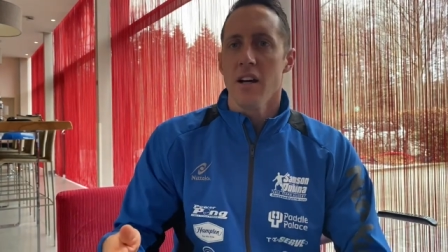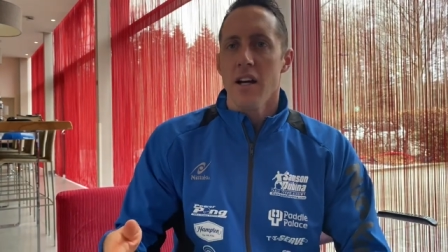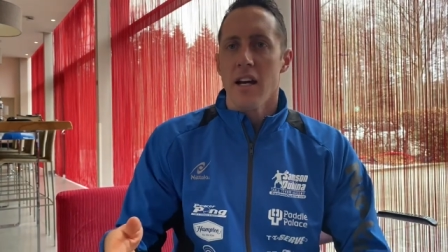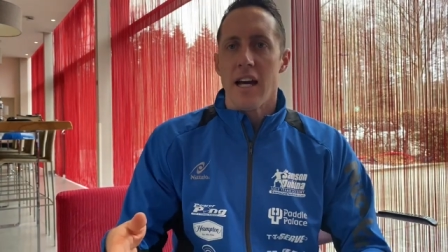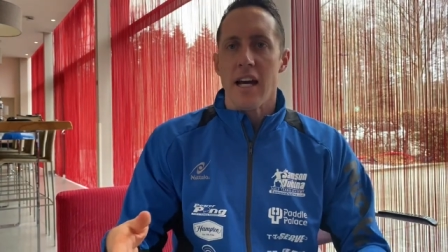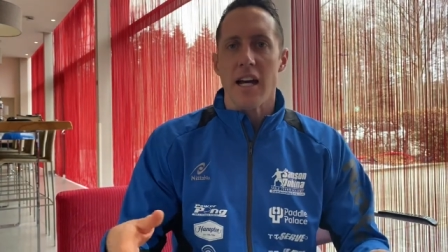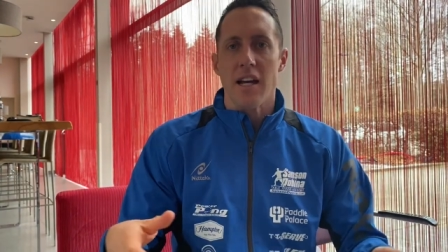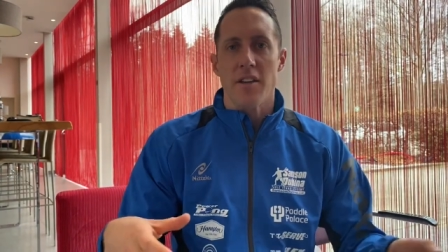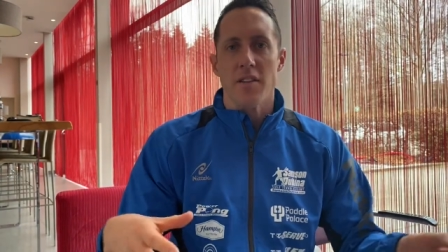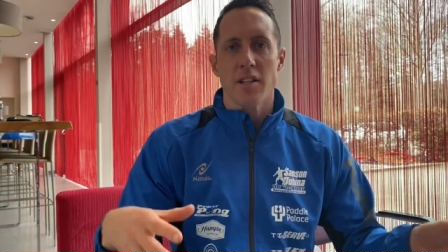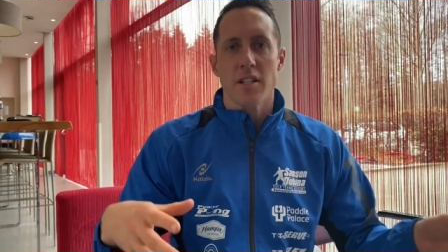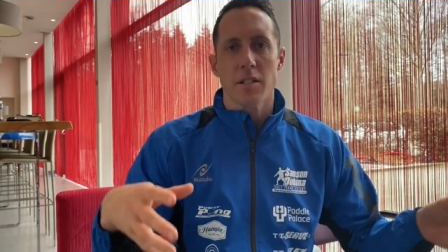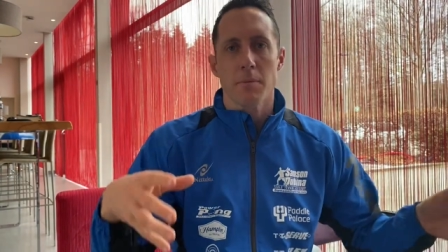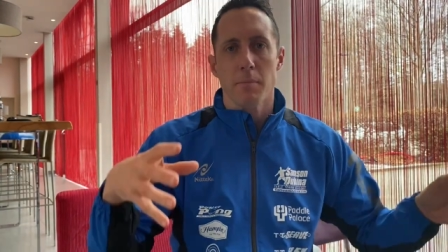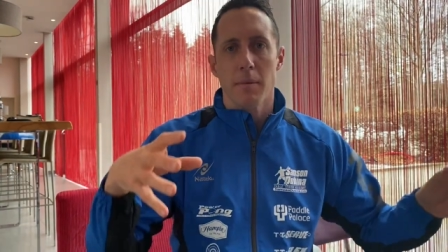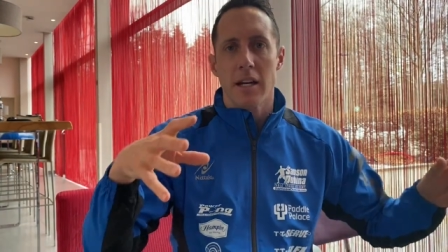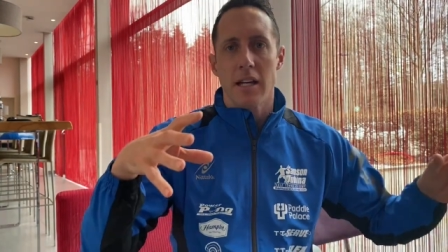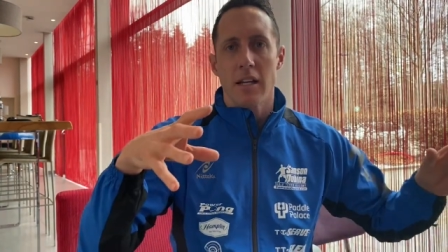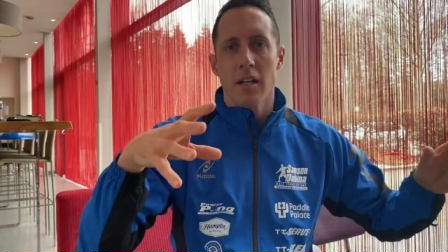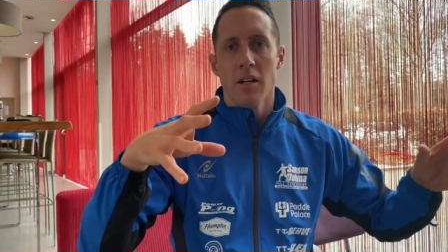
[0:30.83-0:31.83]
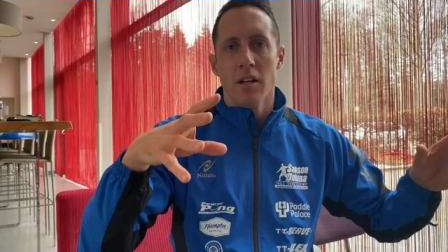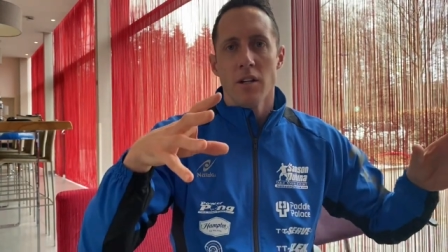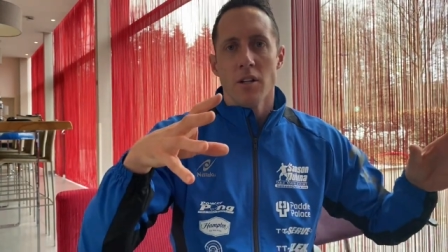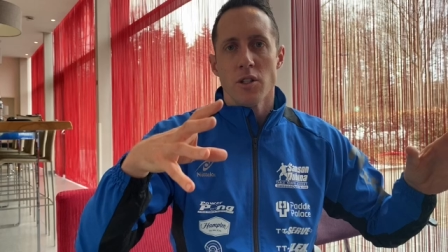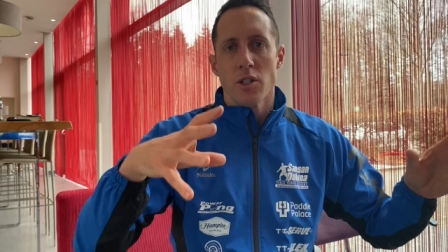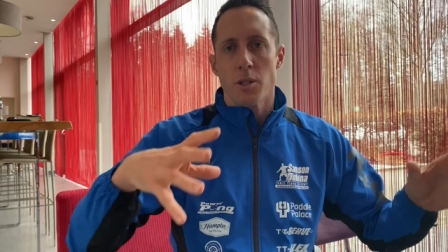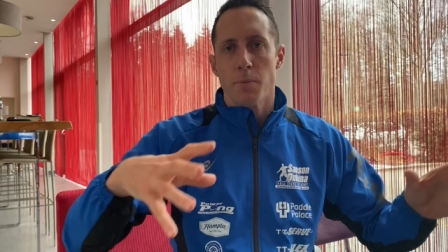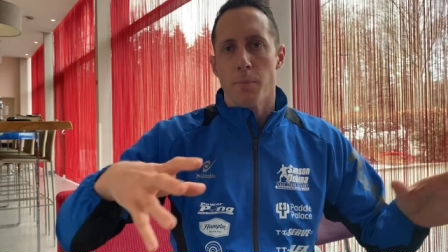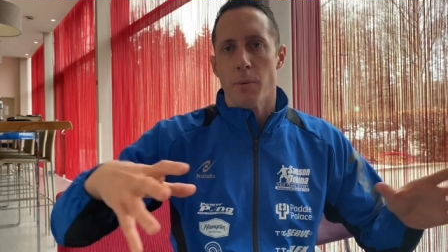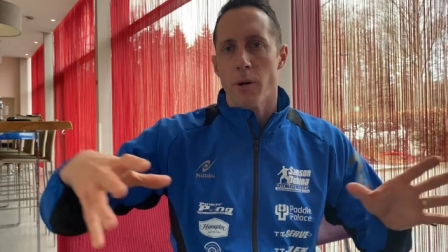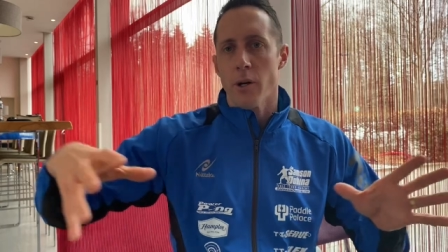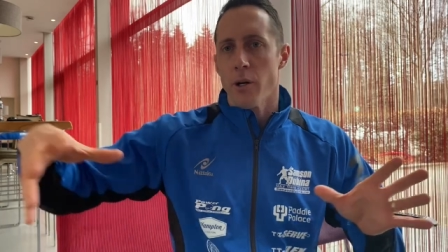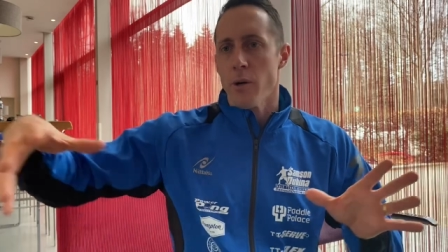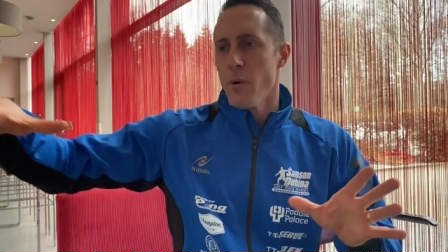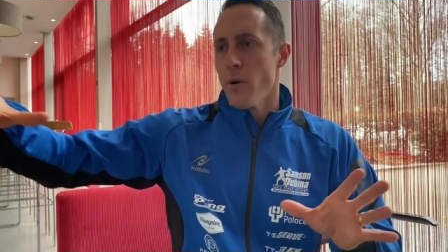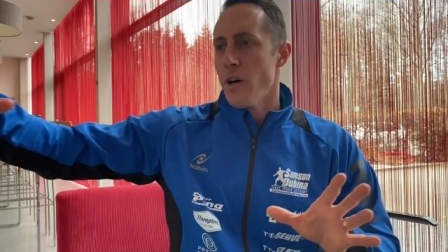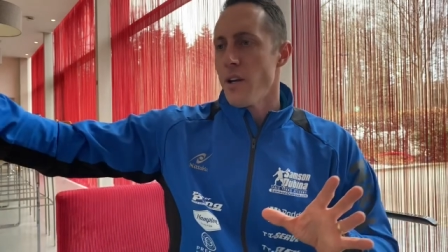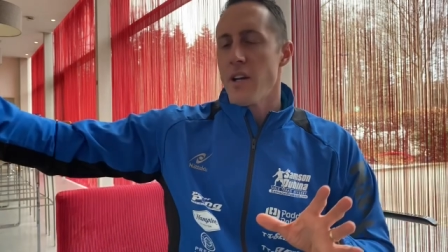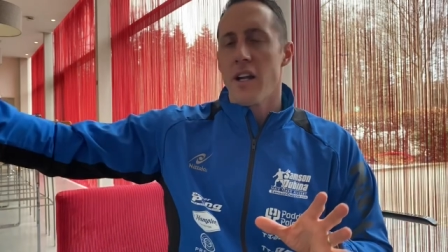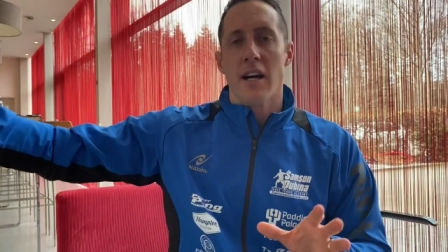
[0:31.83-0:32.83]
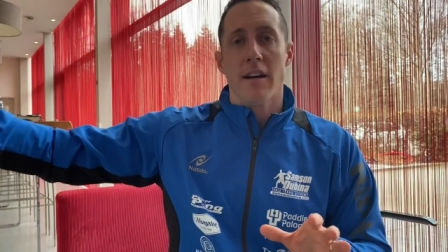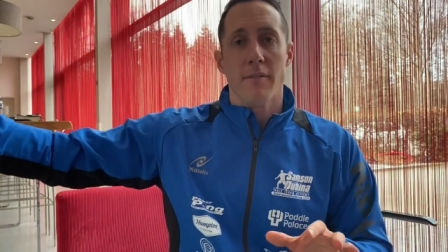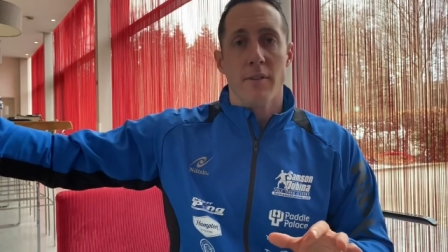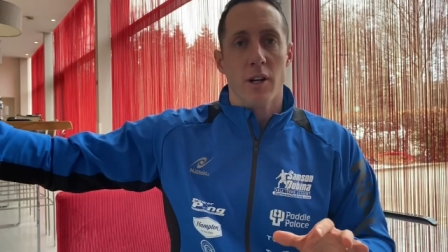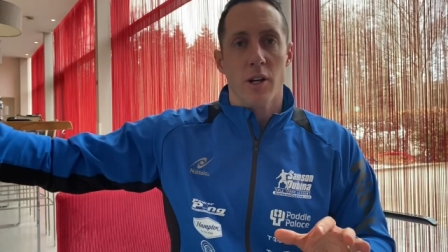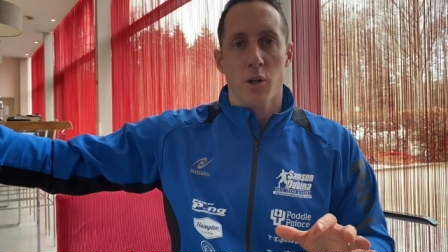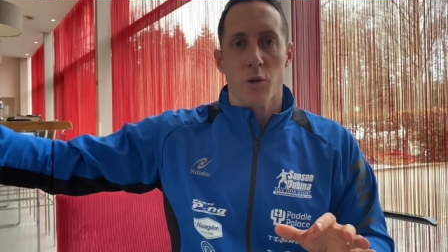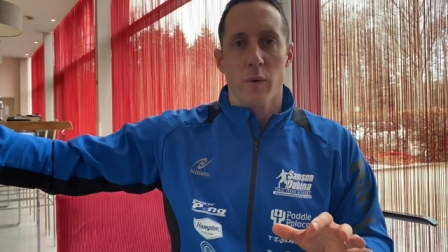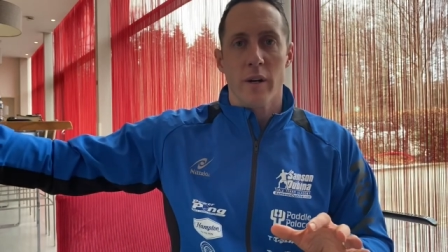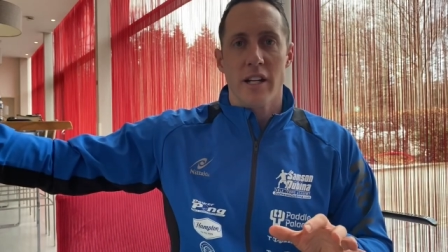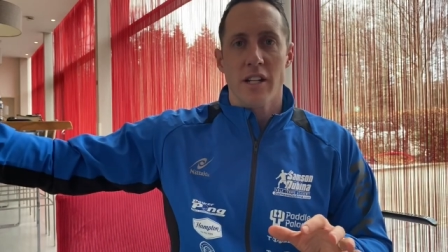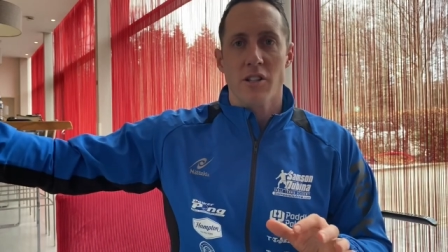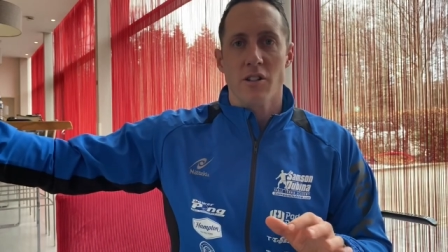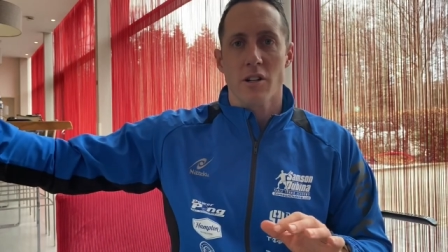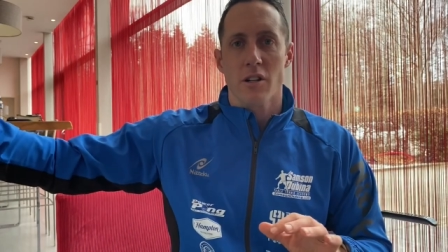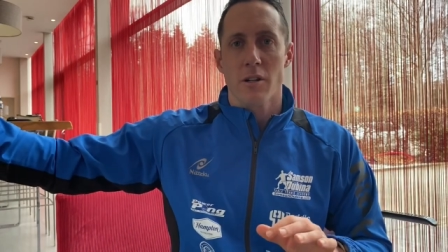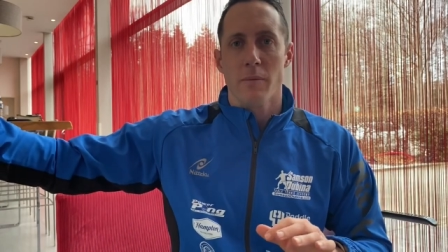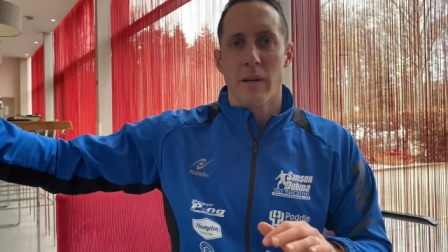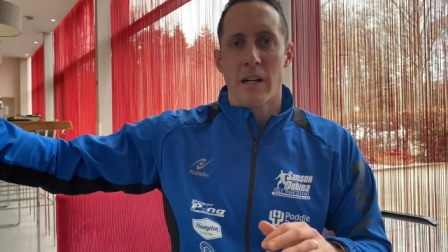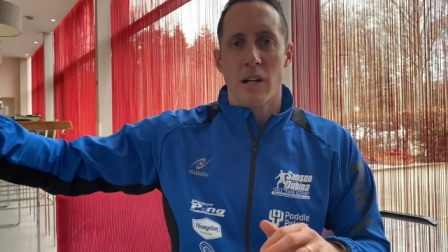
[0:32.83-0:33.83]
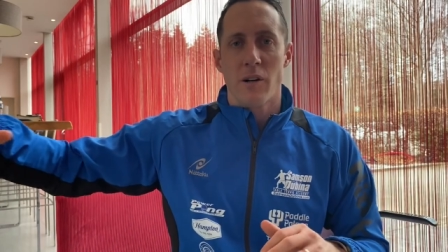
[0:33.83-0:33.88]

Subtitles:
Hey, this might spur you on to having a great tournament.